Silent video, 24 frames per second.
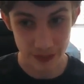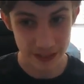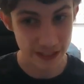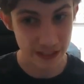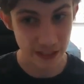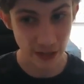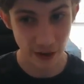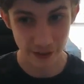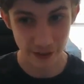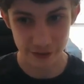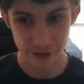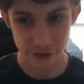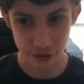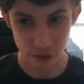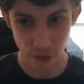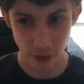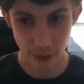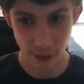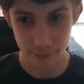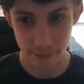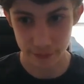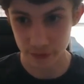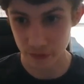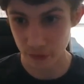he likes to
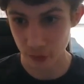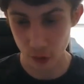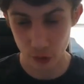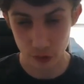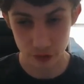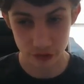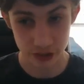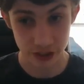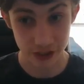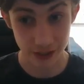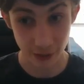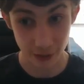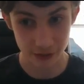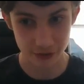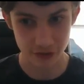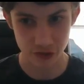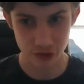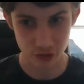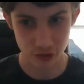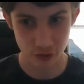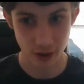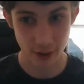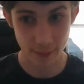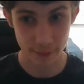scrap, and Aussie likes to
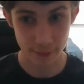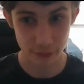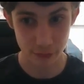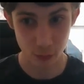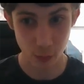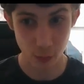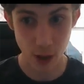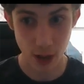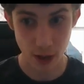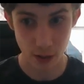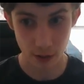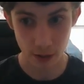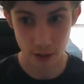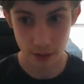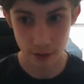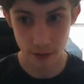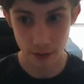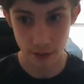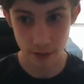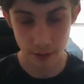scrap as well.